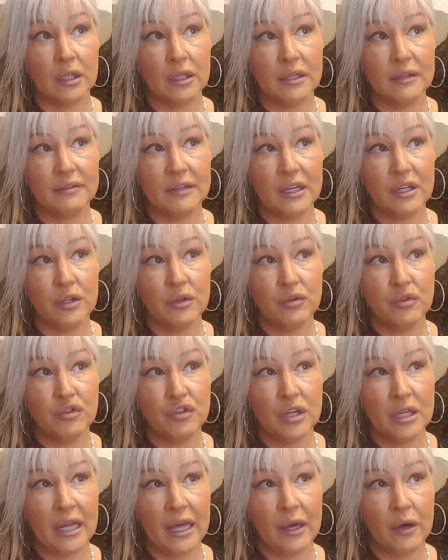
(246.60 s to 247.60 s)
is that
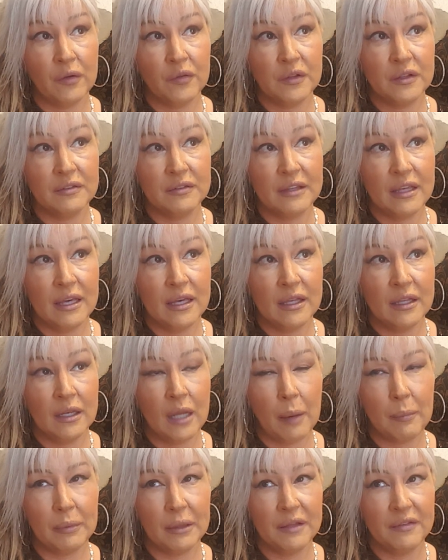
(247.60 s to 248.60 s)
Neutrogena Healthy Skin?
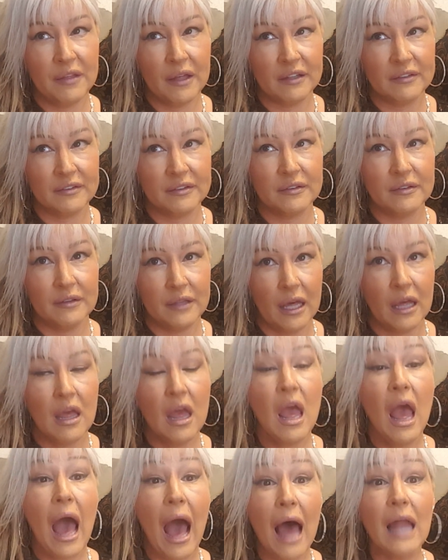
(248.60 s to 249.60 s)
I believe that.
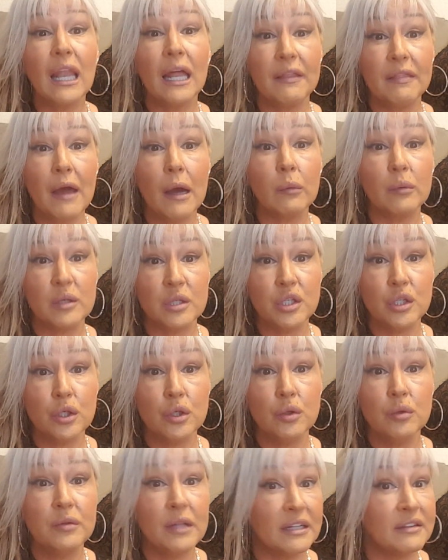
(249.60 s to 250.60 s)
I like that one
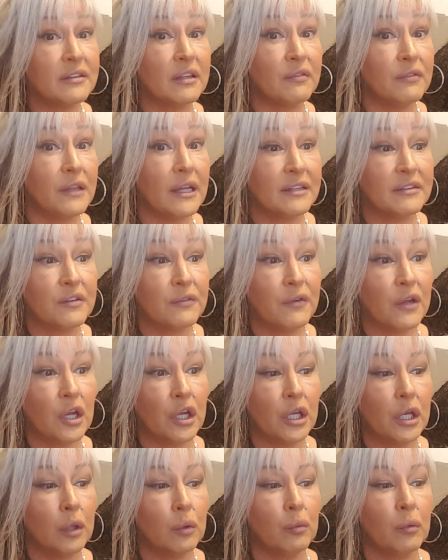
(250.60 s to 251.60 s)
too. That's a very
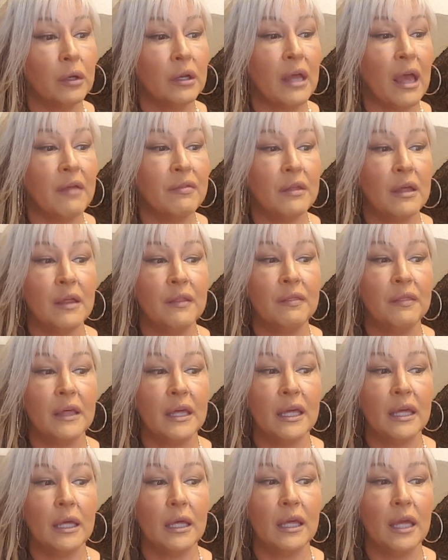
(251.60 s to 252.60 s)
good one. And then
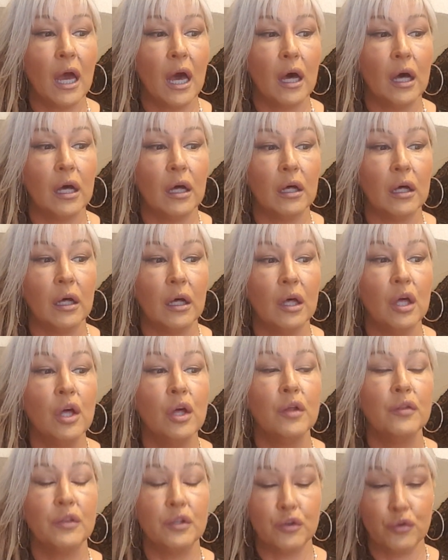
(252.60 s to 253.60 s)
the
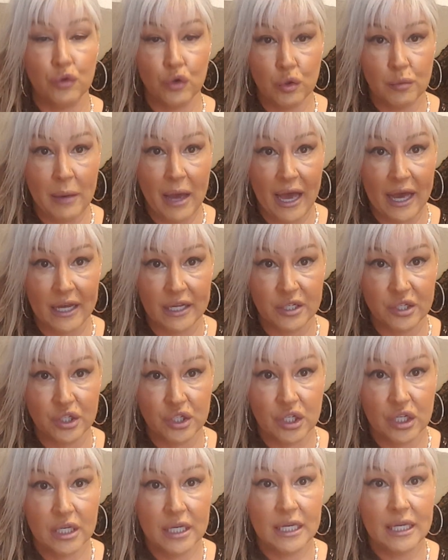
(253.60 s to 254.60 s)
True
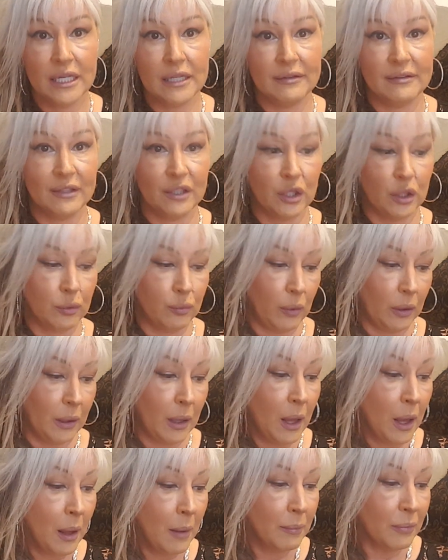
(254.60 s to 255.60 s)
Match is a good one.
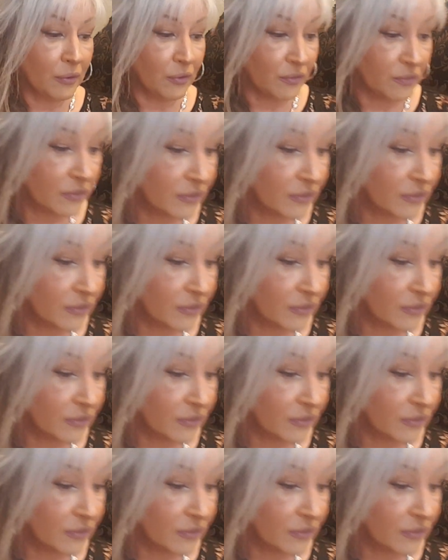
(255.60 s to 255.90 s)
But